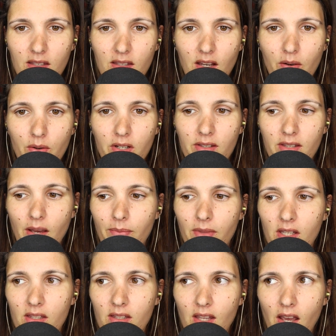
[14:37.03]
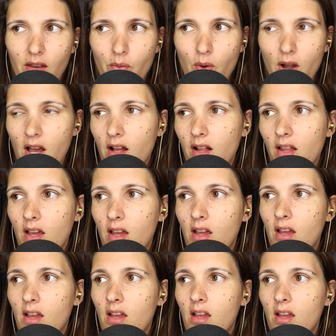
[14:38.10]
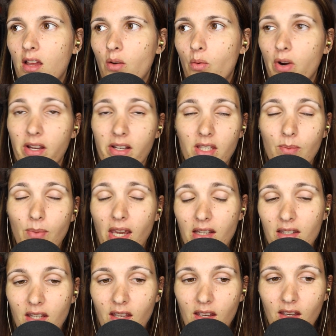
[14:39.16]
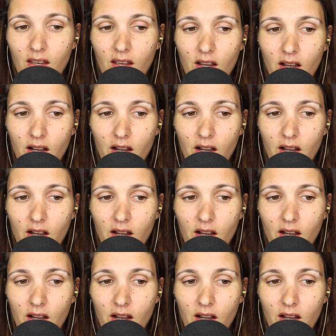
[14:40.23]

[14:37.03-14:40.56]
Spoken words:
There were some that said, well, we're expecting